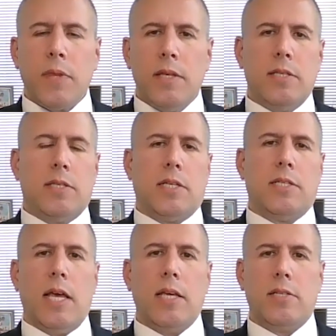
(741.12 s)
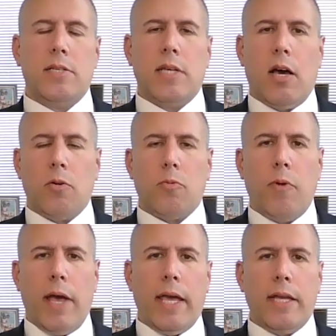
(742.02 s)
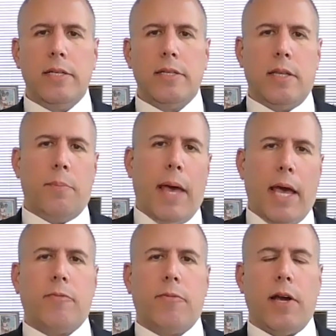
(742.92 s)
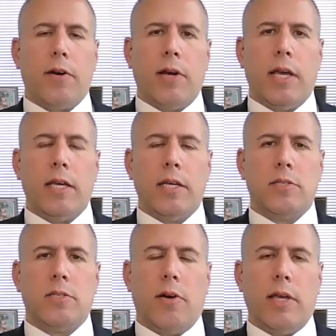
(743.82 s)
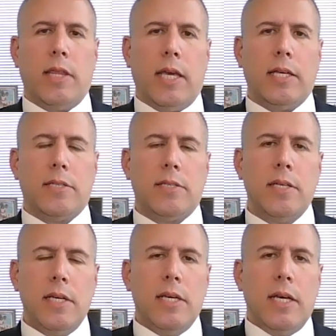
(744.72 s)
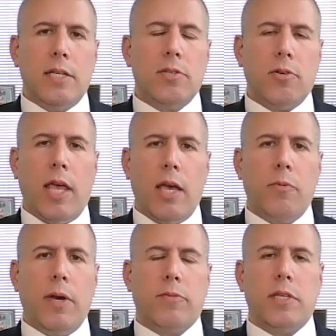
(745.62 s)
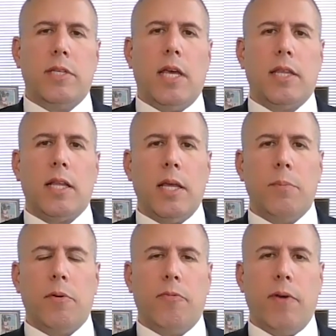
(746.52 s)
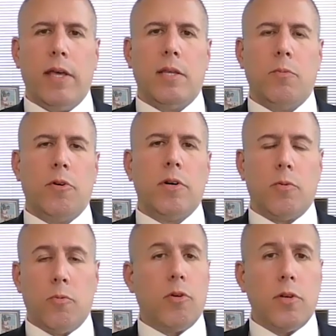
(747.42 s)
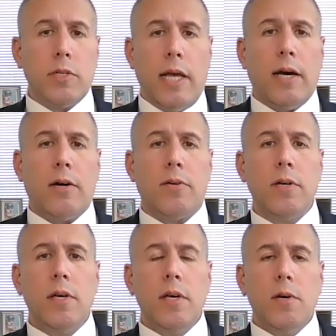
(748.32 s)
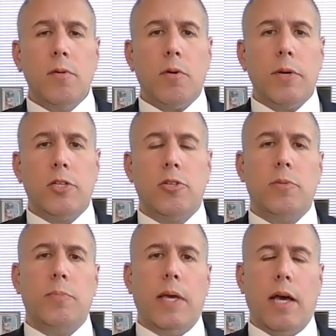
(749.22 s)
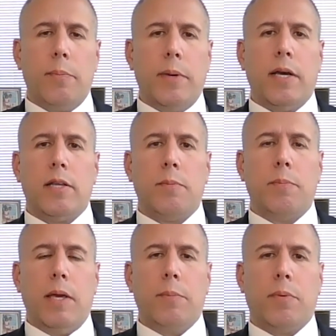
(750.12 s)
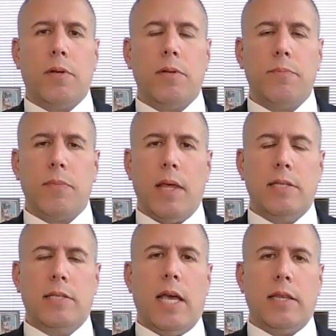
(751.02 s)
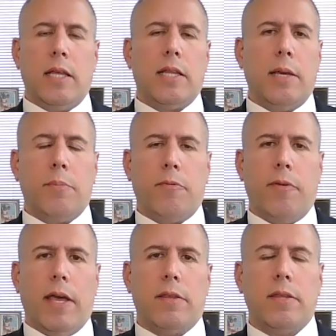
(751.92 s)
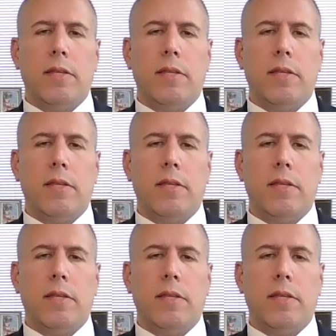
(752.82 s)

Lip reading: the success has outweighed the backfiring. And so I think it's okay. We have to take that leap of faith. And we're in a world now where we should be helping other people and taking that leap of faith.